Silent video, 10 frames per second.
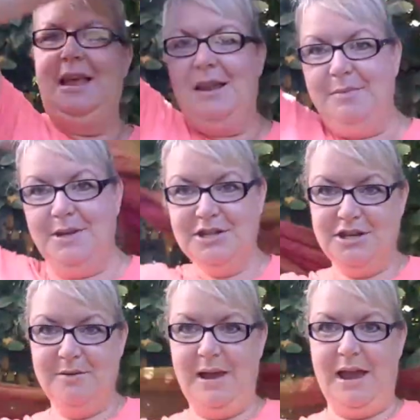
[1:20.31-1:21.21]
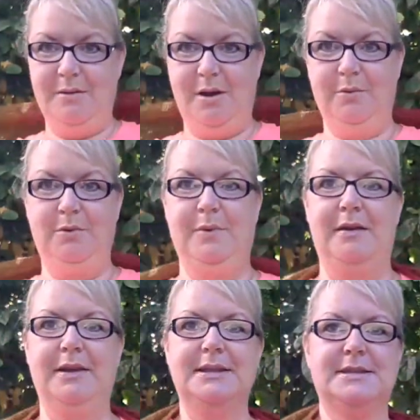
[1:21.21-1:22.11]
let me just show how I would
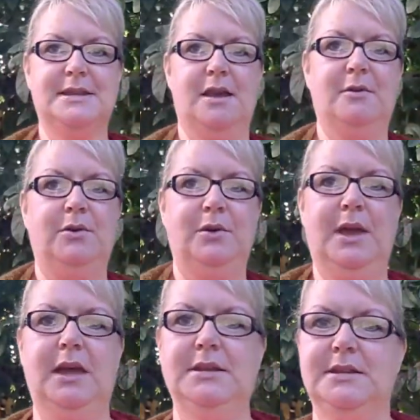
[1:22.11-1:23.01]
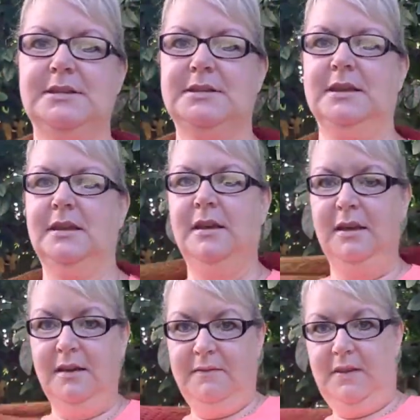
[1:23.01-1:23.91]
wear it. So you can just
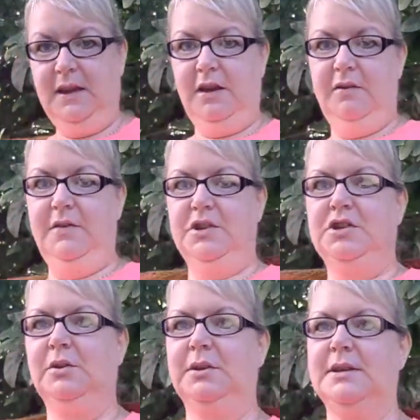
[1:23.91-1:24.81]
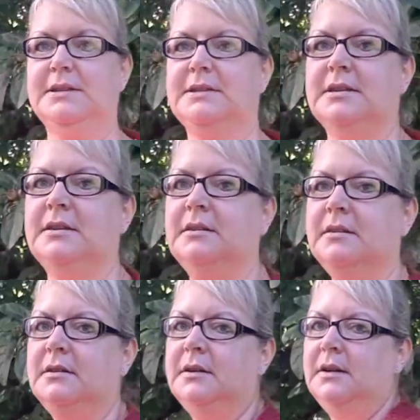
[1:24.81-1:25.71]
fling it over your shoulders
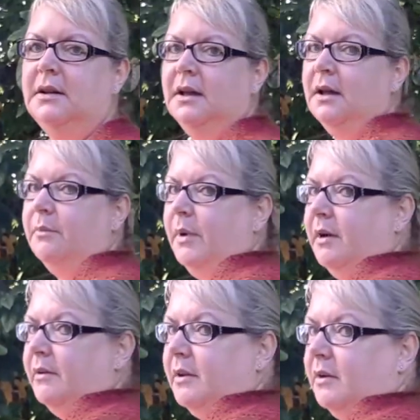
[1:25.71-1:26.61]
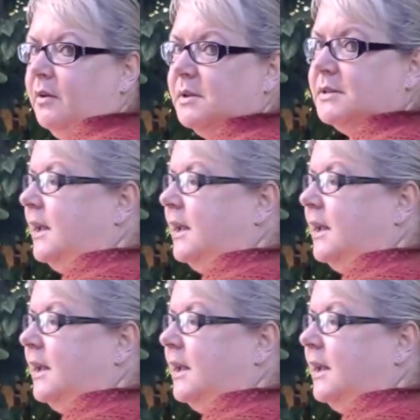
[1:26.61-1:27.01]
and wear it across